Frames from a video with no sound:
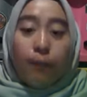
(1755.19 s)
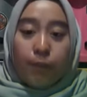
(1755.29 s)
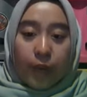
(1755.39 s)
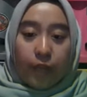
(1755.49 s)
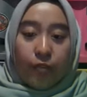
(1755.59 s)

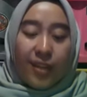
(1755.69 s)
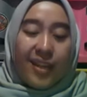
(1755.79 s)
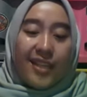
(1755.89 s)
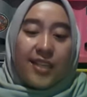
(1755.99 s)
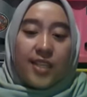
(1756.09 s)
Briefly
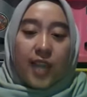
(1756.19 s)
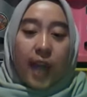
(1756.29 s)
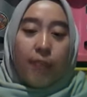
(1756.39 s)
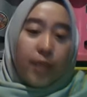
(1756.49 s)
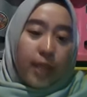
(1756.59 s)

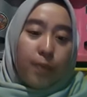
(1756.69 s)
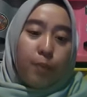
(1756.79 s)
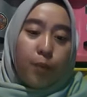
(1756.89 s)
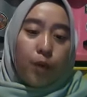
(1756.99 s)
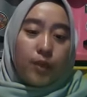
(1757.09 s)
describe the
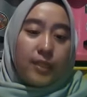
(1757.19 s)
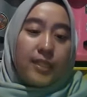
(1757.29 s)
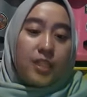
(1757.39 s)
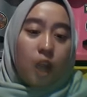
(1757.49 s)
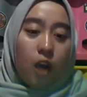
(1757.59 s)

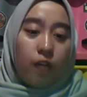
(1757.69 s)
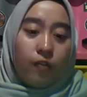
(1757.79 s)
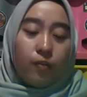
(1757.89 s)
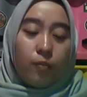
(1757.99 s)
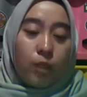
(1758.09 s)
importance of
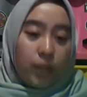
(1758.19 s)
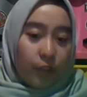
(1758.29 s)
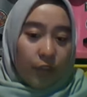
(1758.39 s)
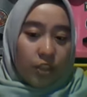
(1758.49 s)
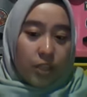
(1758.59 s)

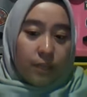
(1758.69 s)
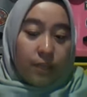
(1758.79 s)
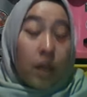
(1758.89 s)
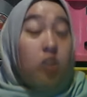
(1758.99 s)
motivation.